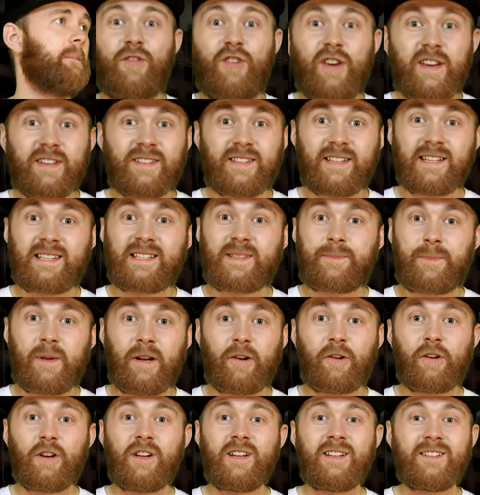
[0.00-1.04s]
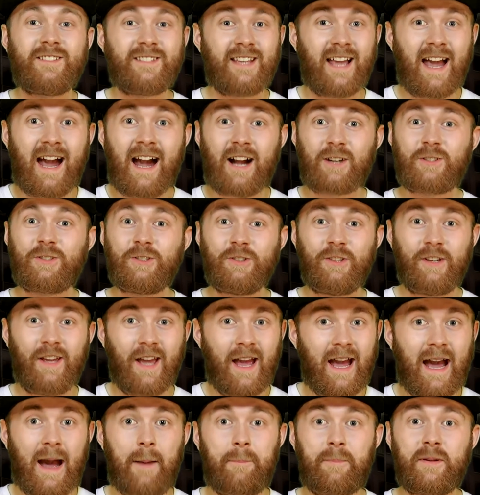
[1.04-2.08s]
This experience actually
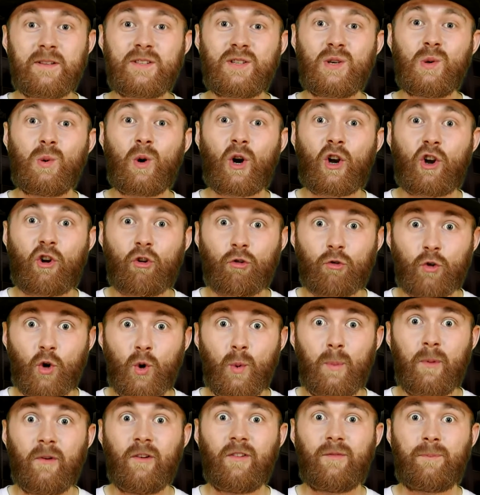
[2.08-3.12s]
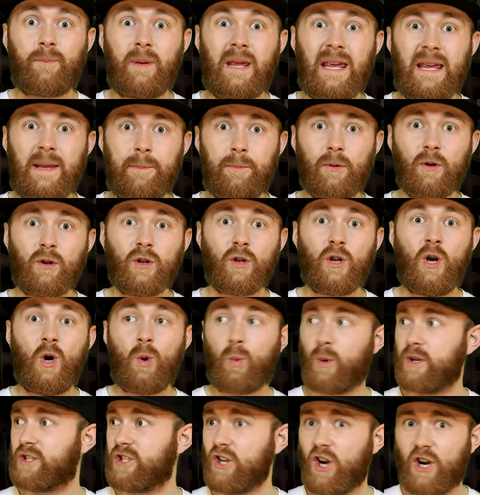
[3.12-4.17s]
happened to a group of people,
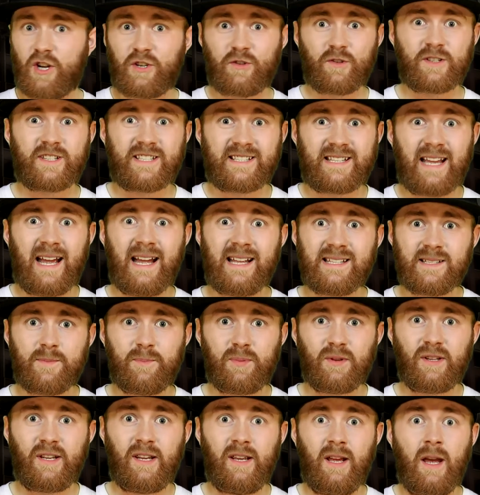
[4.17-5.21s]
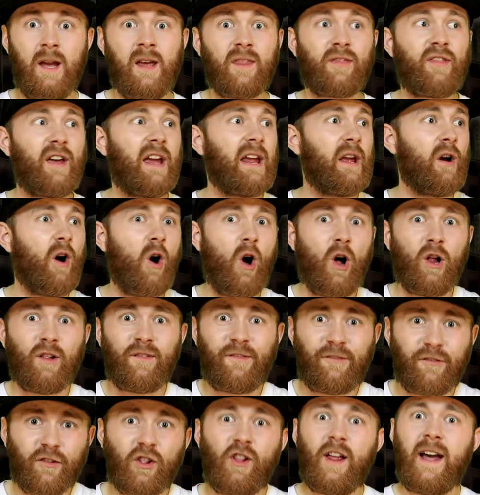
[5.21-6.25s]
which understandably, they all
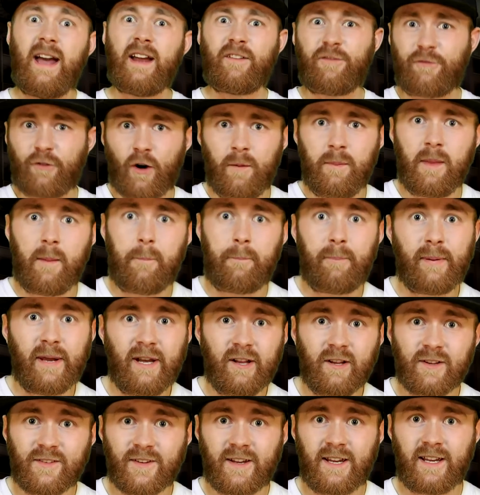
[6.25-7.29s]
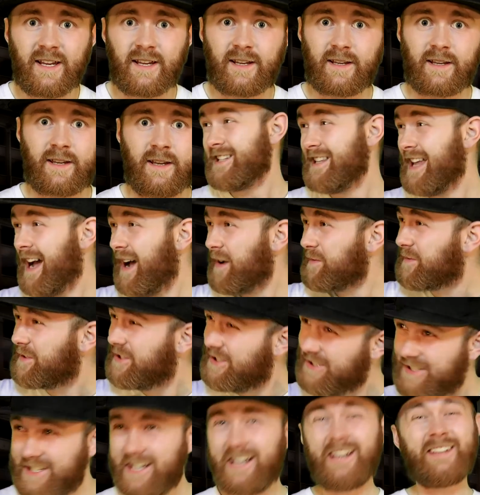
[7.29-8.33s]
fled from the building. Now,
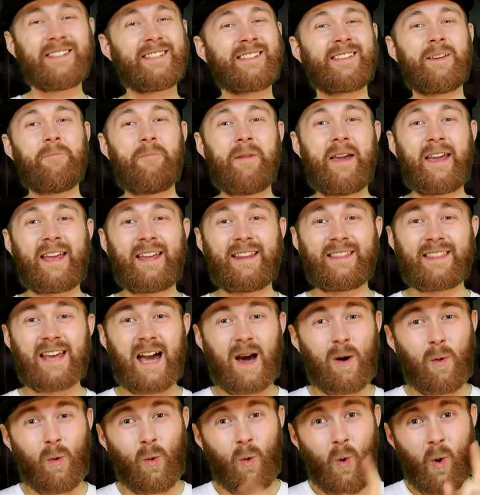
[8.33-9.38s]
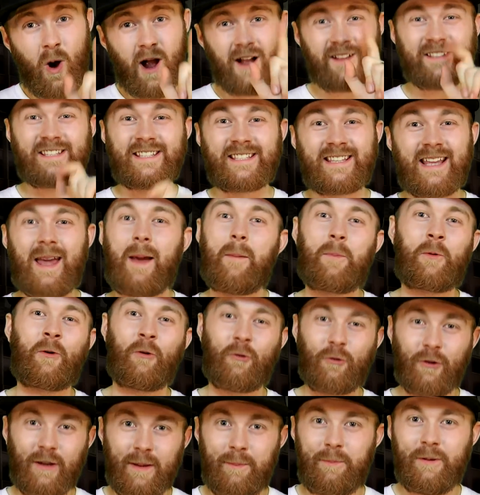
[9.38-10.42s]
just to make it that one step
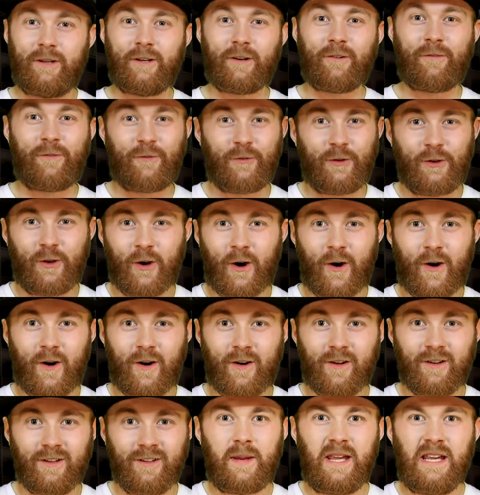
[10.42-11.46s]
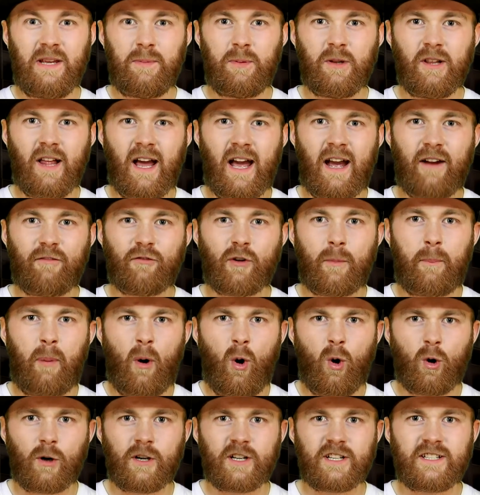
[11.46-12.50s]
creepier for y'all, people have
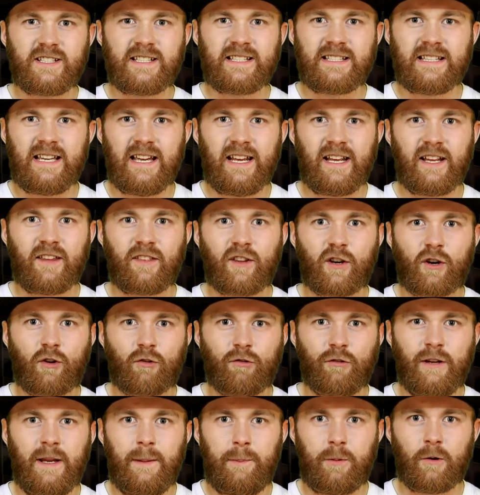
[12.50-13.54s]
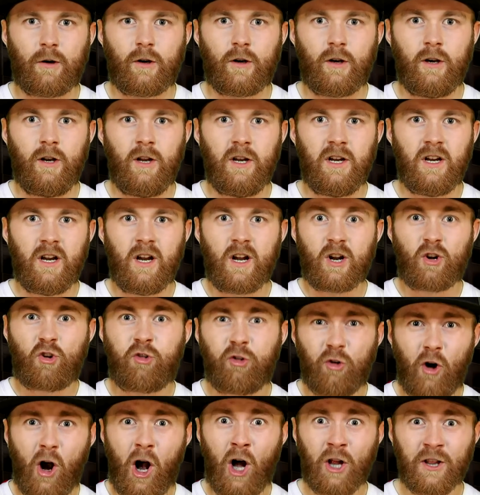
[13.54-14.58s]
reported seeing the creeper
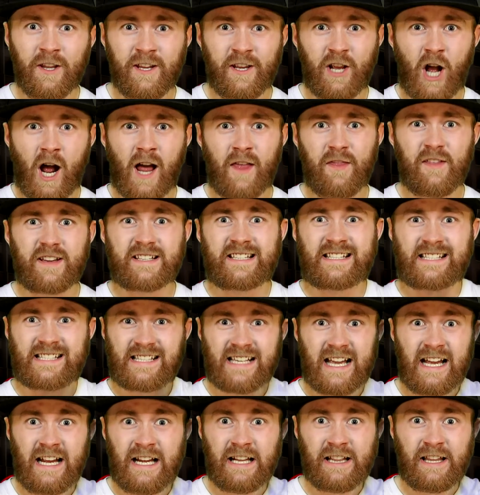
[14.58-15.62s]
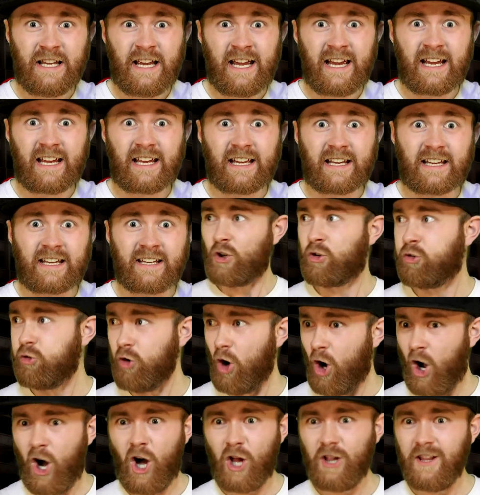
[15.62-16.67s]
crawling on the ceiling!
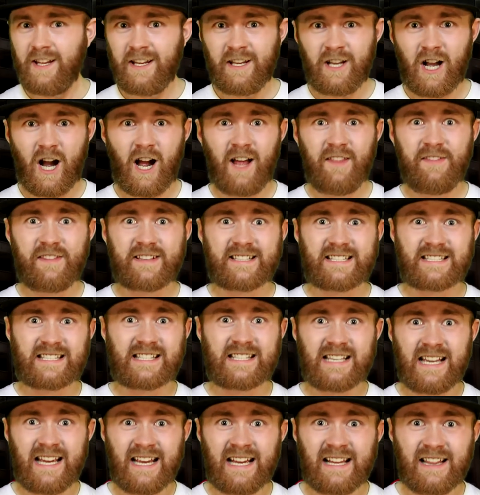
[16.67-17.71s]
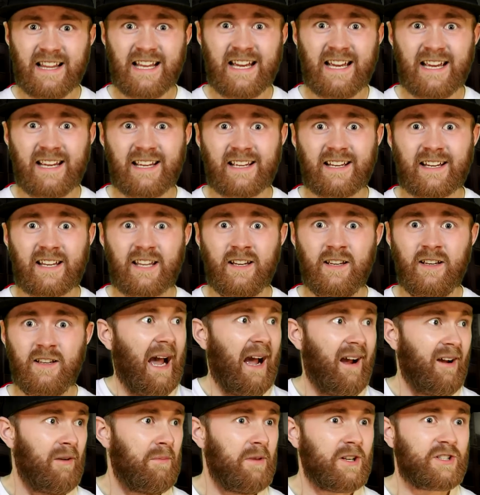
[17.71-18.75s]
Crawling on the ceiling!
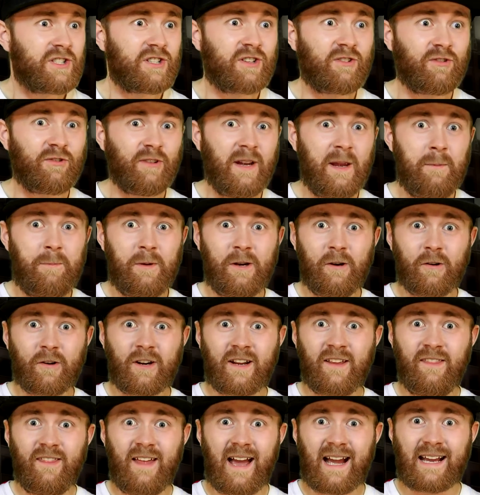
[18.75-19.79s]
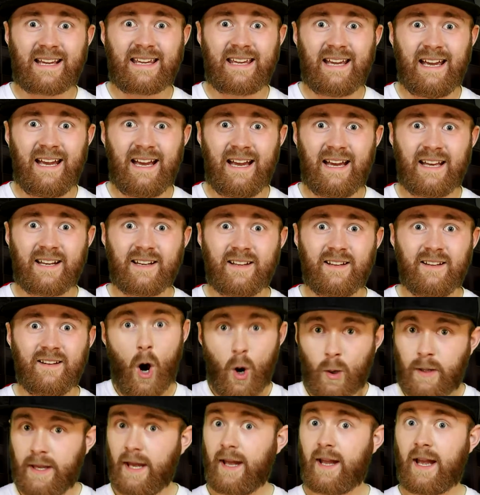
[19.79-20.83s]
How much creepier can that get?
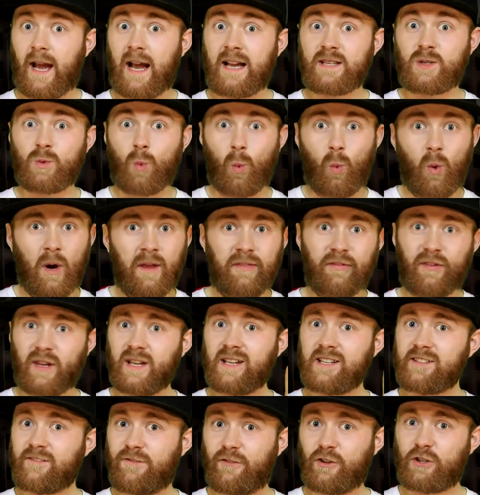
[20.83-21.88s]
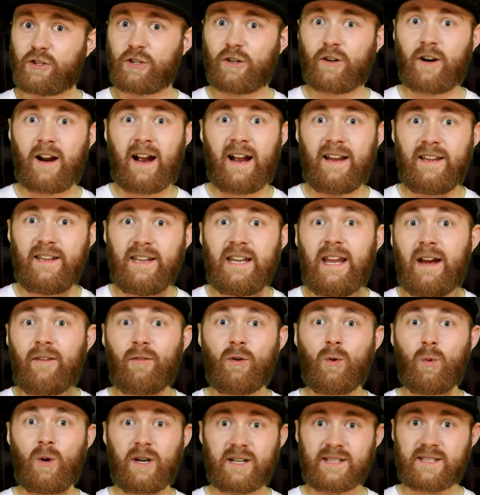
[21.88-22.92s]
Okay guys, one thing is for sure, I
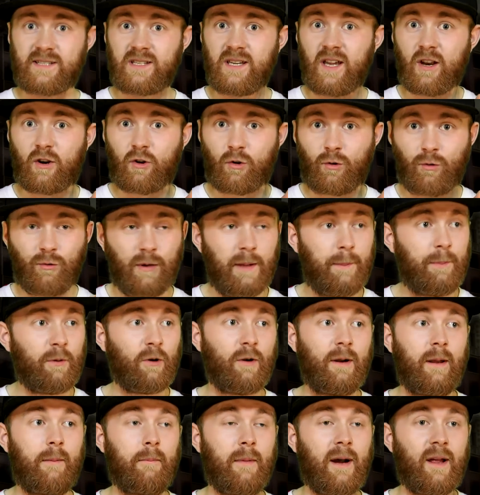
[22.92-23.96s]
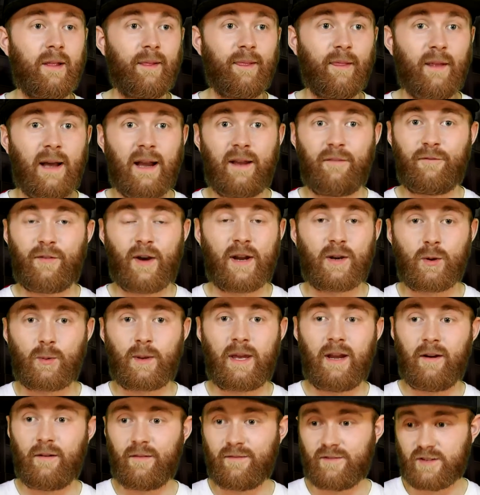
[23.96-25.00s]
never want to see a creeper in my life. I don't
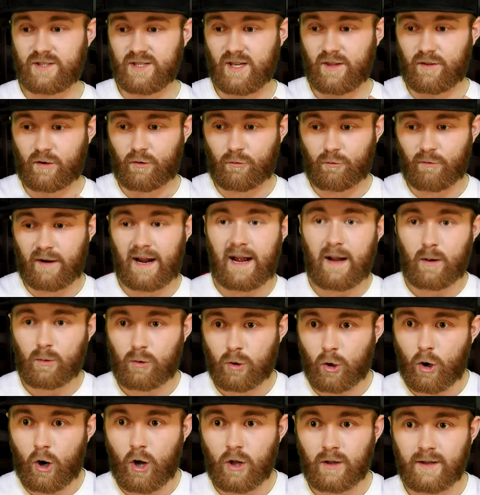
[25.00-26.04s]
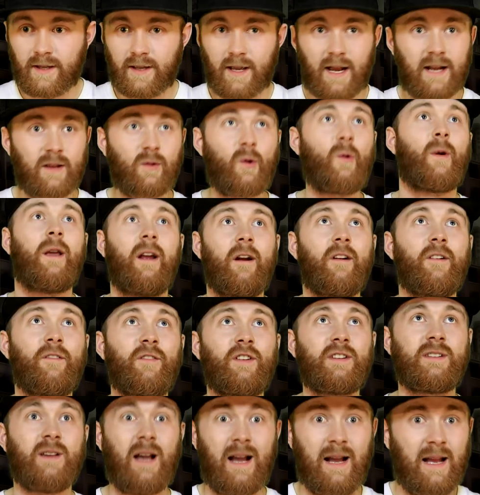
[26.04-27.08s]
care if it's on the ground crawling, I don't care if
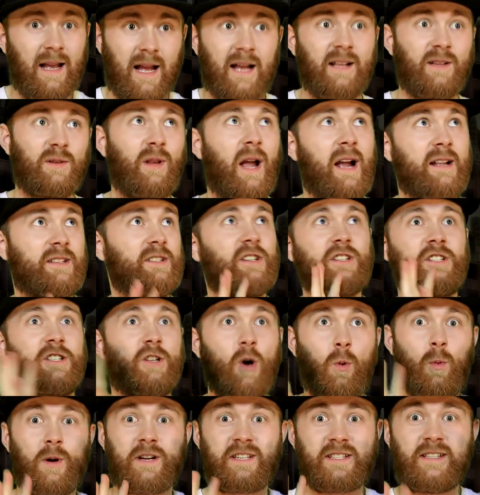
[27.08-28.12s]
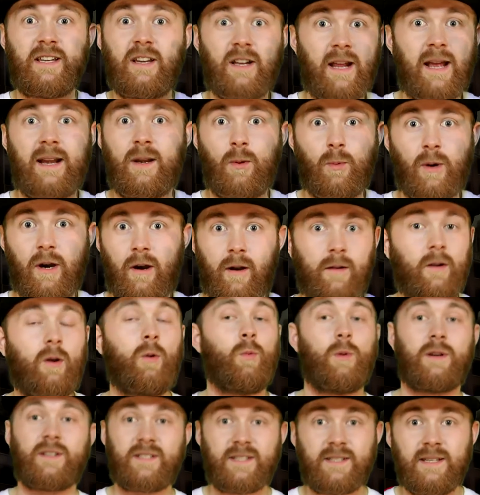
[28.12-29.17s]
it's, I just don't want to see it anywhere. I
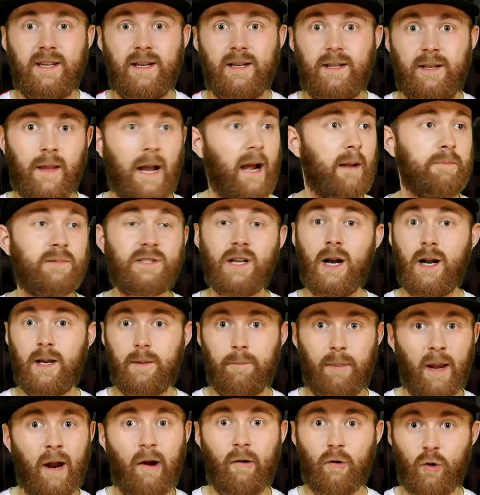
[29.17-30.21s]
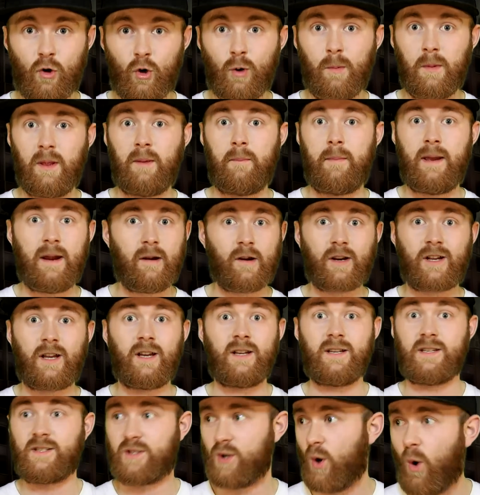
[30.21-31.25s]
don't want to see it. I'm done. Paranormal
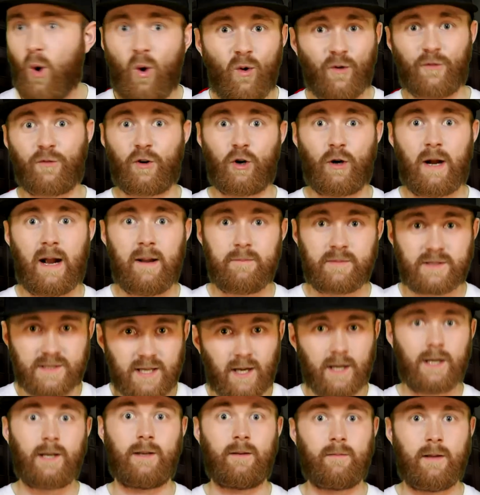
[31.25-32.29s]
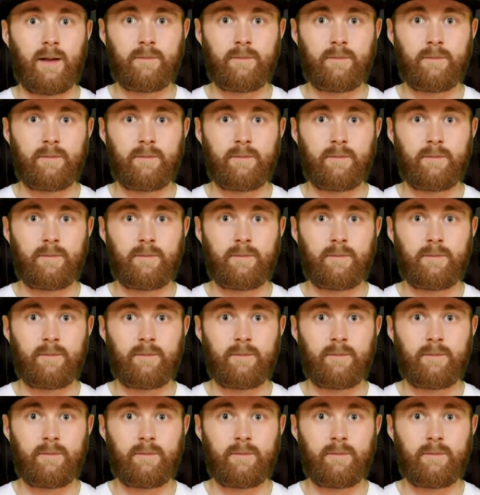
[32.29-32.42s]
America is over. I'm done.